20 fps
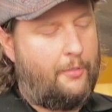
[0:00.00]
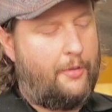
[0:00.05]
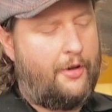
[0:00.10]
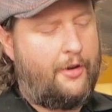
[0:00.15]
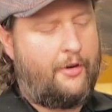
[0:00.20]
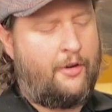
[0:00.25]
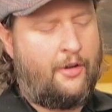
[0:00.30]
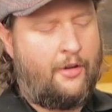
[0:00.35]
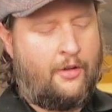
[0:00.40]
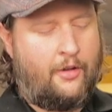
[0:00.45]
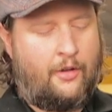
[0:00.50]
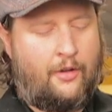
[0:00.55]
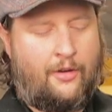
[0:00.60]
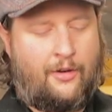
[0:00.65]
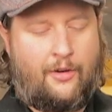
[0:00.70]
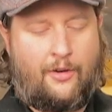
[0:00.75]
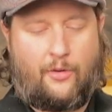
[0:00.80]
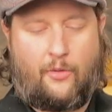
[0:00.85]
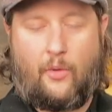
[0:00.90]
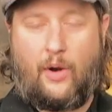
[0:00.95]
bit
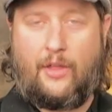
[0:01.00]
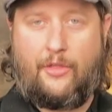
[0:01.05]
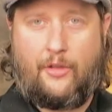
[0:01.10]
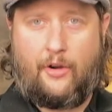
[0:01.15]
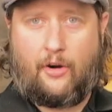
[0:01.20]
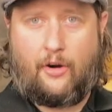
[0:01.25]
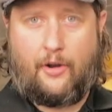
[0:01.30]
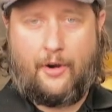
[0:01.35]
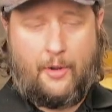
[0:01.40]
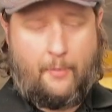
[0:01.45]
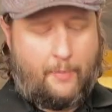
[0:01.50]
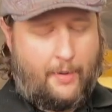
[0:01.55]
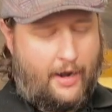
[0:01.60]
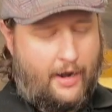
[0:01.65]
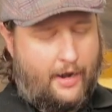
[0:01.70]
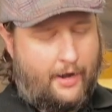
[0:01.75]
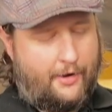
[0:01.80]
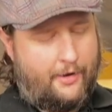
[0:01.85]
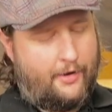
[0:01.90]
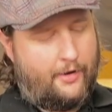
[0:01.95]
right there on a
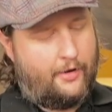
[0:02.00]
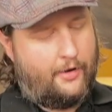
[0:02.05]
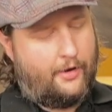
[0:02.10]
pad,